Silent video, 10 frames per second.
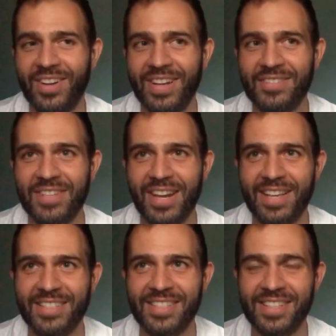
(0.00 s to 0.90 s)
after the
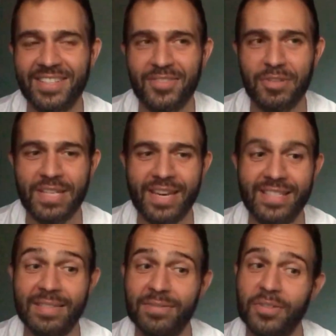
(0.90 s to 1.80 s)
last 3 days
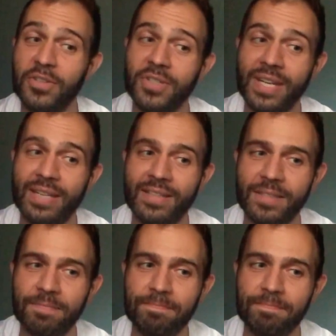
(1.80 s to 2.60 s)
of not doing anything.